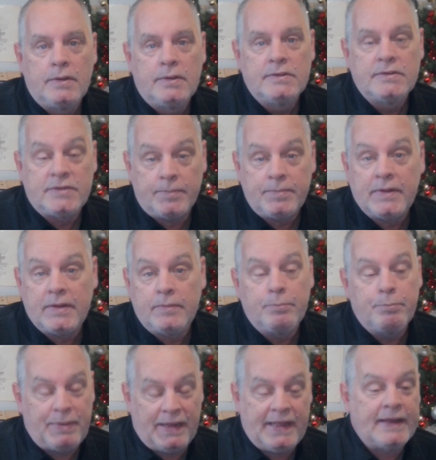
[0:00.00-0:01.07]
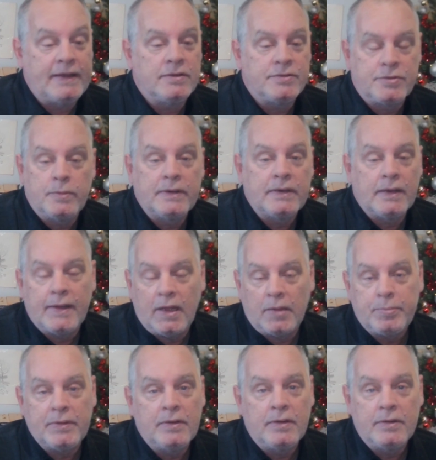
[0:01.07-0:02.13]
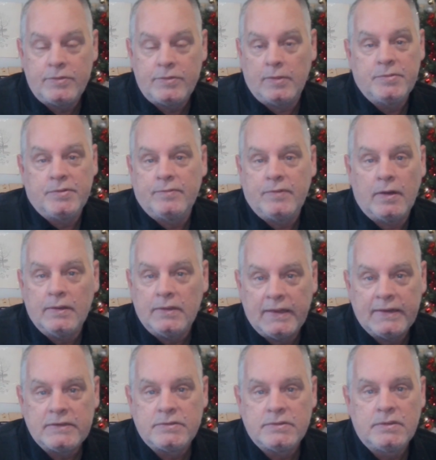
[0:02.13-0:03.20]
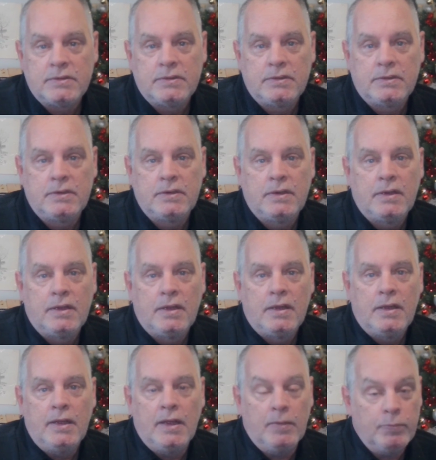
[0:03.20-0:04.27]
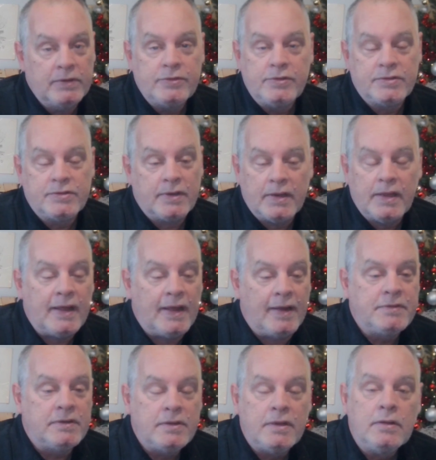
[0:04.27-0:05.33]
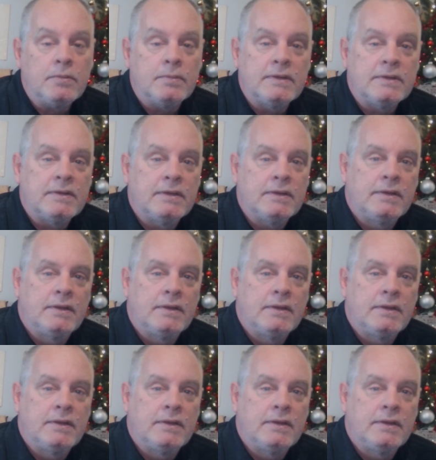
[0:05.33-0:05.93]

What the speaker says: Something bad is going to happen in terms of our election. And we're just going to have to deal with it.